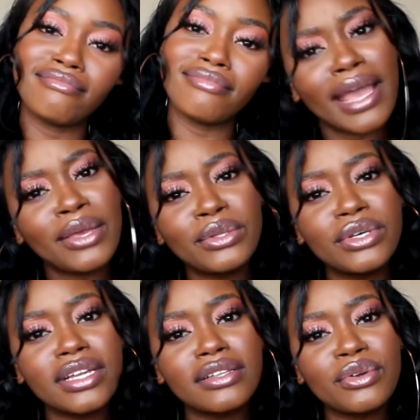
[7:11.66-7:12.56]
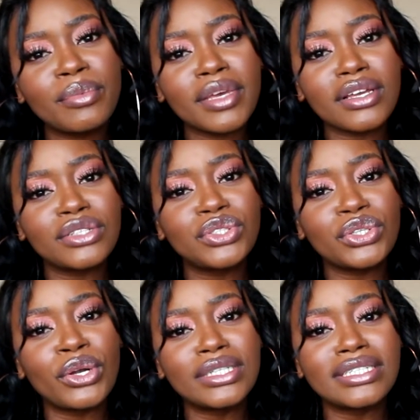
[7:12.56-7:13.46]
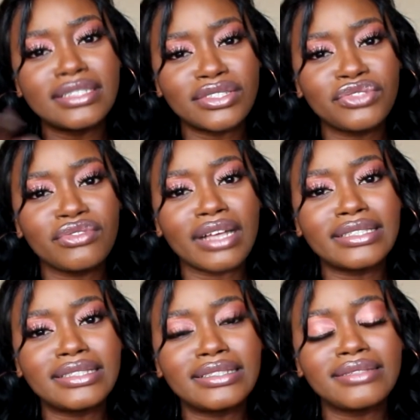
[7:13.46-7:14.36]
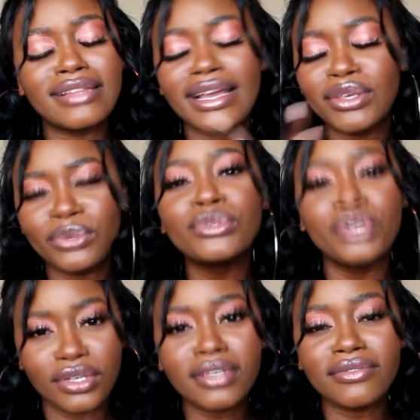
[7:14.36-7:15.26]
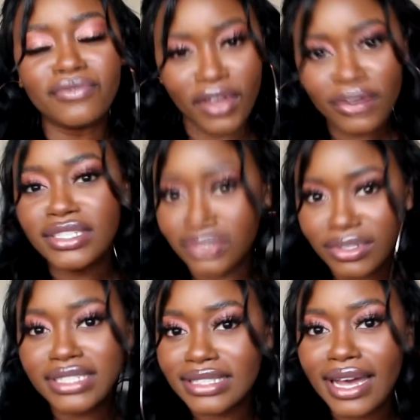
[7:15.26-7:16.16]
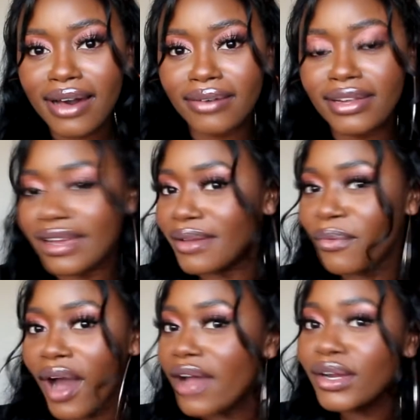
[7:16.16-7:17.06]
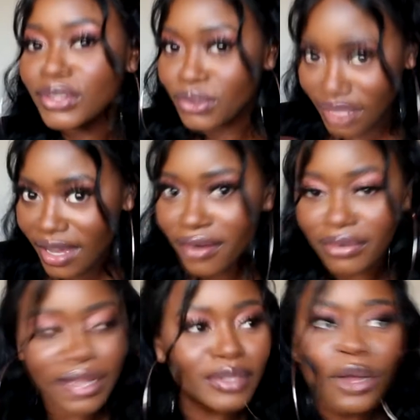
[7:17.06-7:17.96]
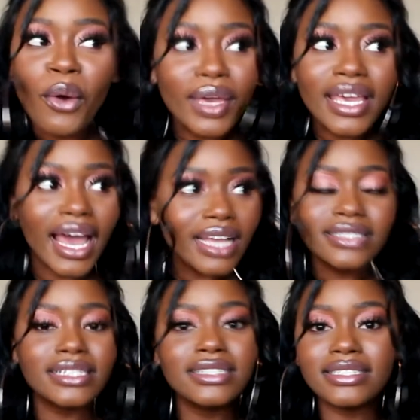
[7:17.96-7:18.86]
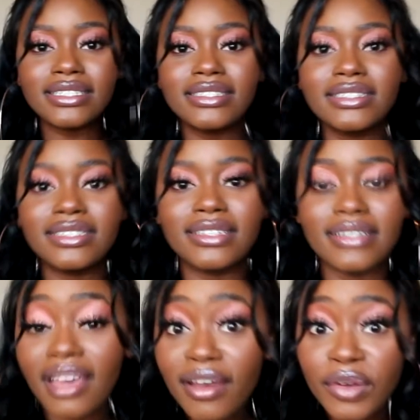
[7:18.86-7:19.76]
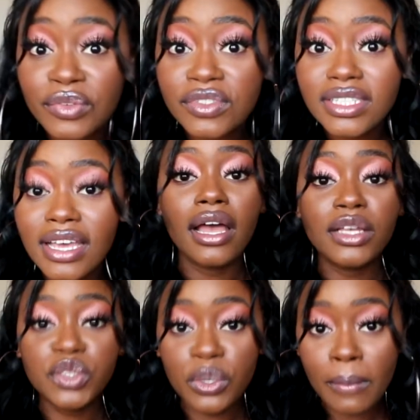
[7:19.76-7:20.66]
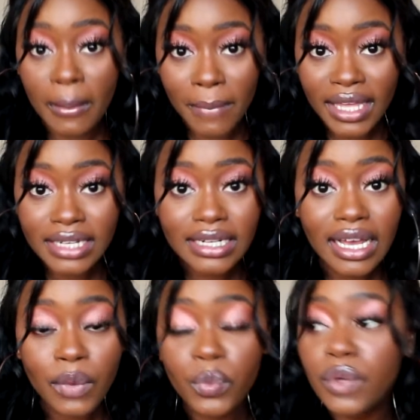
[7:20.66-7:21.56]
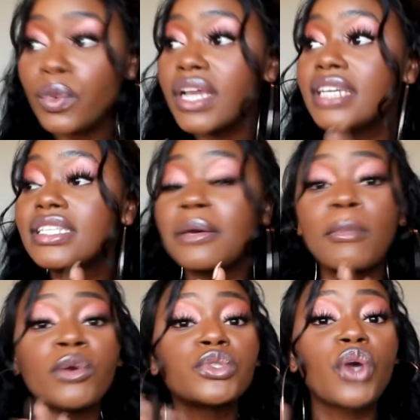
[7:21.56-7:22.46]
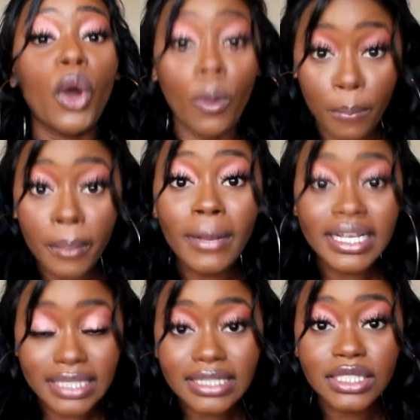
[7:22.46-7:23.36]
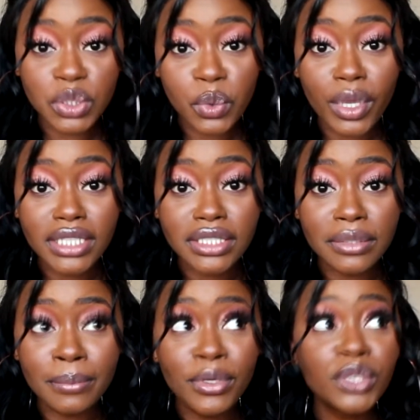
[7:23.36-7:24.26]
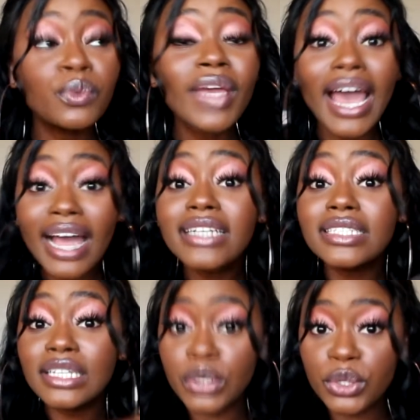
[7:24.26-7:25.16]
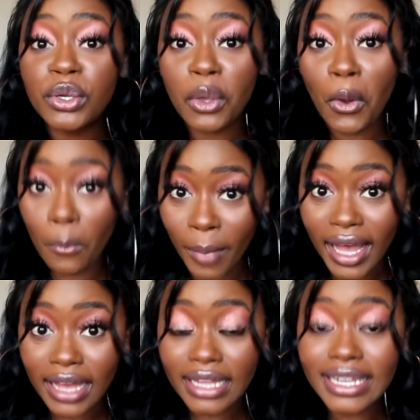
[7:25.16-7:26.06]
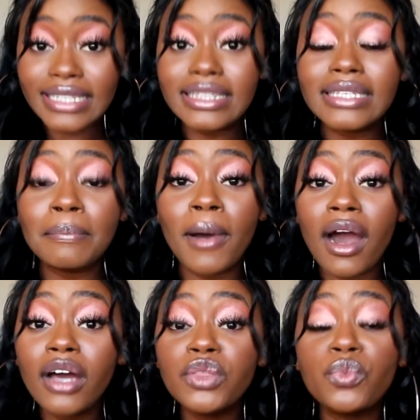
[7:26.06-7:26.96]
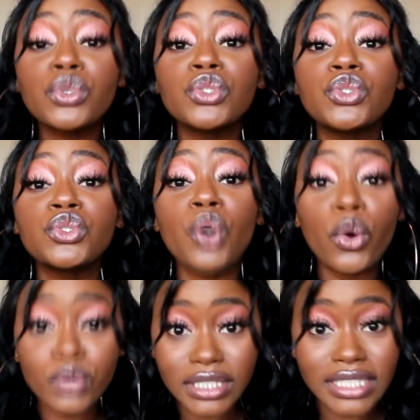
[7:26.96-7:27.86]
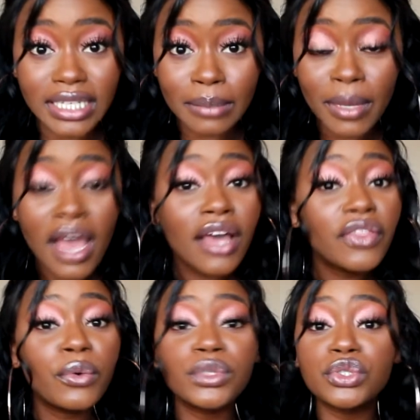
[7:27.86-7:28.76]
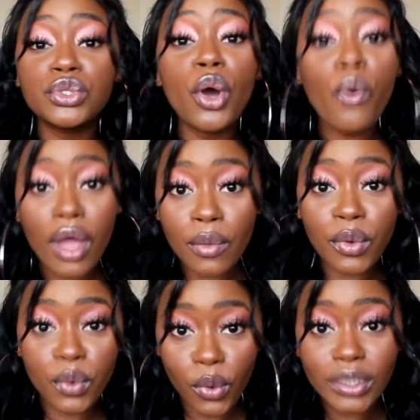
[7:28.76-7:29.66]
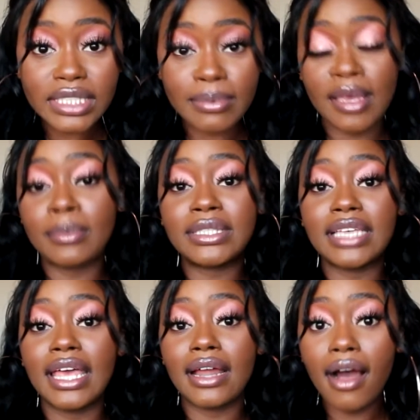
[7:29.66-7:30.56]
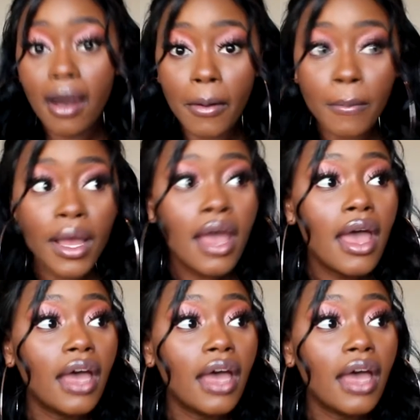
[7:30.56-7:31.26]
hey, you look a little bit concerned and distressed. Like, you look very stressed out. Like, why are you there? Like, no, he actually just left. And so my man and I, we were in the most compromising situation, because we actually couldn't go back. Like, the path was so steep, there was no way we were going to be able to get up.